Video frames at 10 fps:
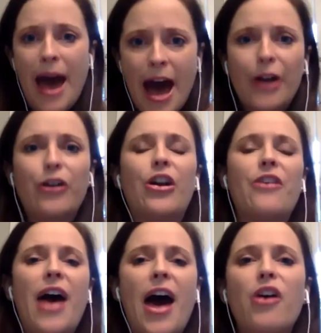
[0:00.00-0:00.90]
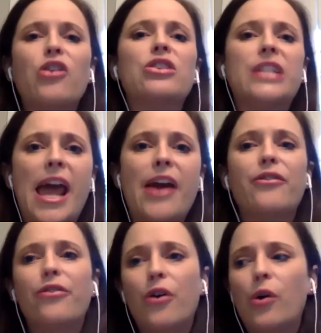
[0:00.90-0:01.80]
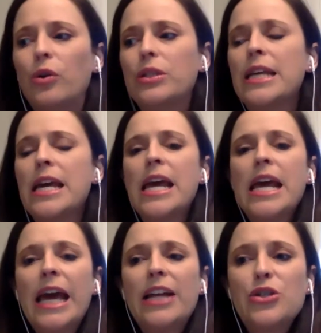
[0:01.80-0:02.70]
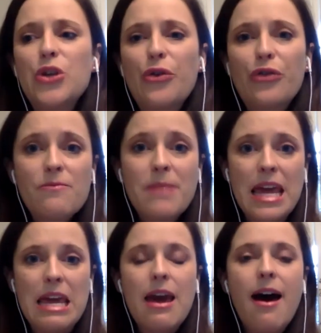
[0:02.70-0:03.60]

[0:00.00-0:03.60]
pattern of how your day unfolds. And so for me,